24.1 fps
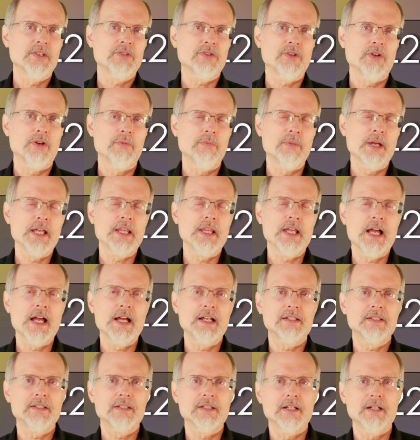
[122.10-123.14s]
So may
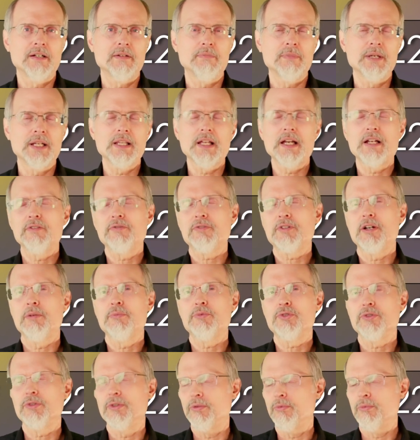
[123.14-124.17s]
that uh, may that have come
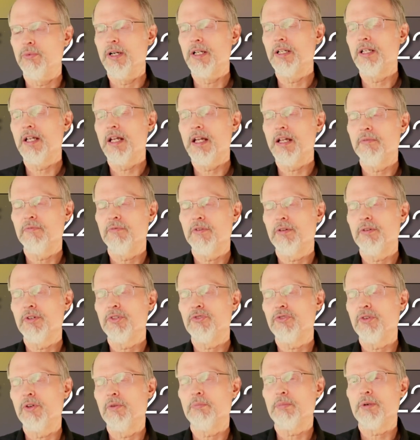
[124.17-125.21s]
true. One day, very
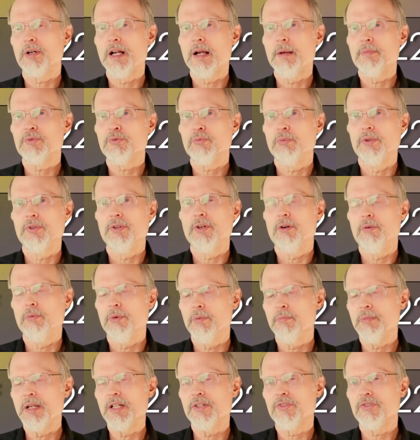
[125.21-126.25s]
soon, perhaps we'll know.
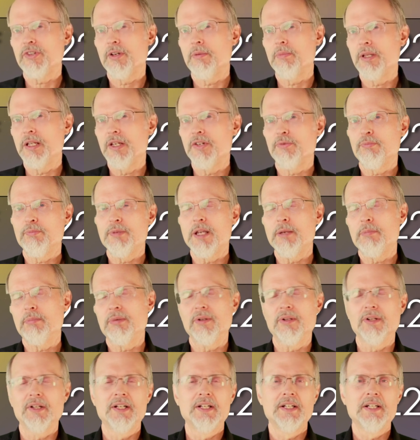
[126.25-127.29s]
We'll meet some of these
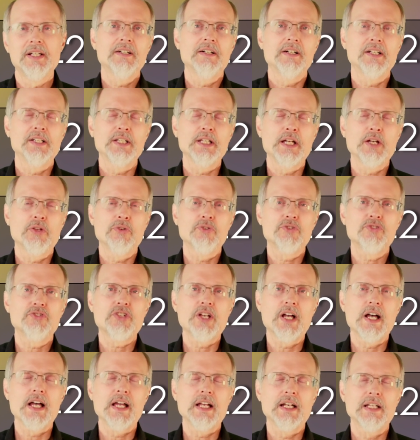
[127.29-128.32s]
people on the other
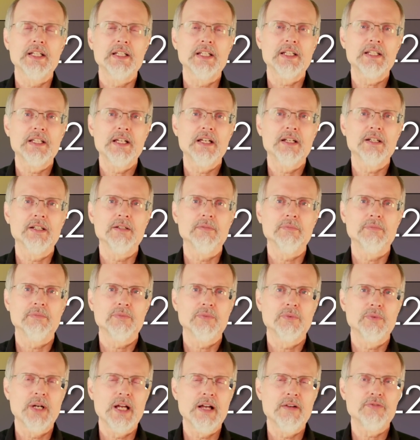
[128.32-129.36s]
side in the kingdom
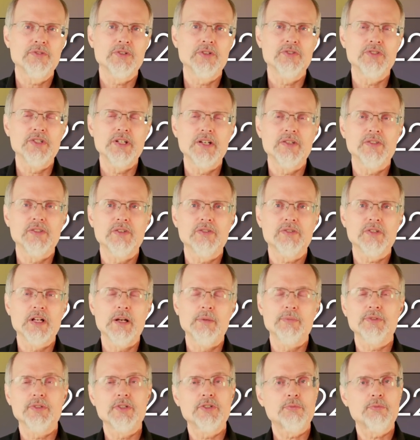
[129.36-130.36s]
after Jesus comes.